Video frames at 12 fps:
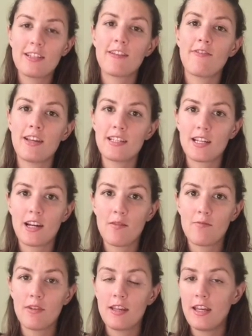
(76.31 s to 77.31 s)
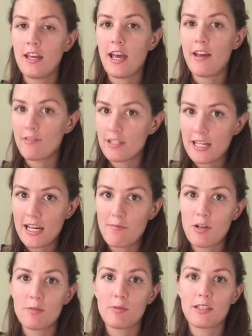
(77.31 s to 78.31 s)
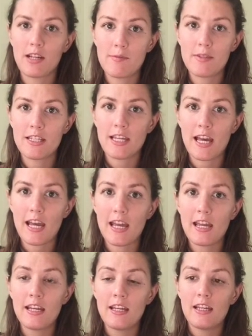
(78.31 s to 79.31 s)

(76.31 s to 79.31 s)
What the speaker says: They FaceTime every day, multiple times a day.